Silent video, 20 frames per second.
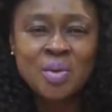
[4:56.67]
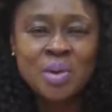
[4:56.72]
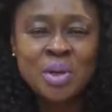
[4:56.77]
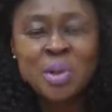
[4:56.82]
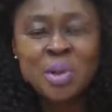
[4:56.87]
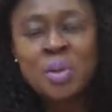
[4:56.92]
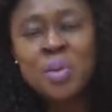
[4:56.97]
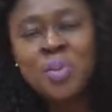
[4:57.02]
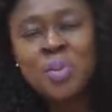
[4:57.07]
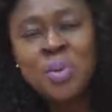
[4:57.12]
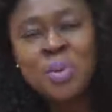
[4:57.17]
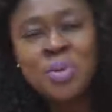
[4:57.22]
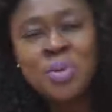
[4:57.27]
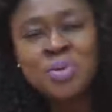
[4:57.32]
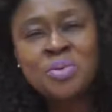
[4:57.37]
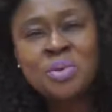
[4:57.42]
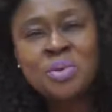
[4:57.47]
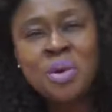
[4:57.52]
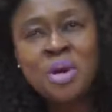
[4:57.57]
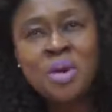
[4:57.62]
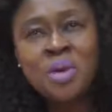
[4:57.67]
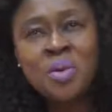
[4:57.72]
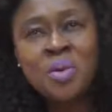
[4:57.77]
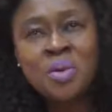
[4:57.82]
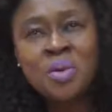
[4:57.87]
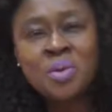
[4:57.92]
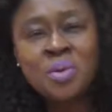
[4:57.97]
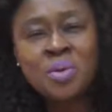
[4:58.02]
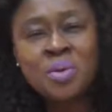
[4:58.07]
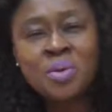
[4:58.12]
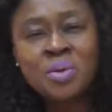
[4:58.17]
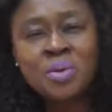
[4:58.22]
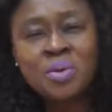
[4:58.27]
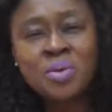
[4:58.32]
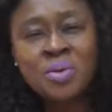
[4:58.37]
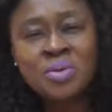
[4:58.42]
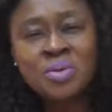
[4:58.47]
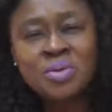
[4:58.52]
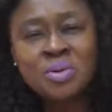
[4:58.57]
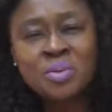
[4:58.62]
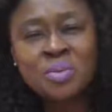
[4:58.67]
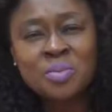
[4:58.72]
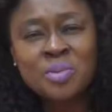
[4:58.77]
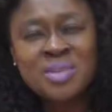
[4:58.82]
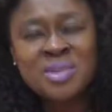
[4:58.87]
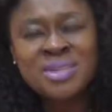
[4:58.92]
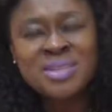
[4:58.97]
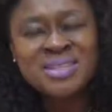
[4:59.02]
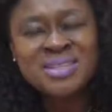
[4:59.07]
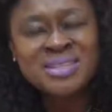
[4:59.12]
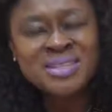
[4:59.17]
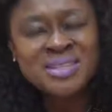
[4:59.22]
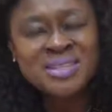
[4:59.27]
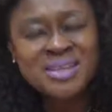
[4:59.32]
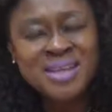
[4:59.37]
The upload uh, uh, was completed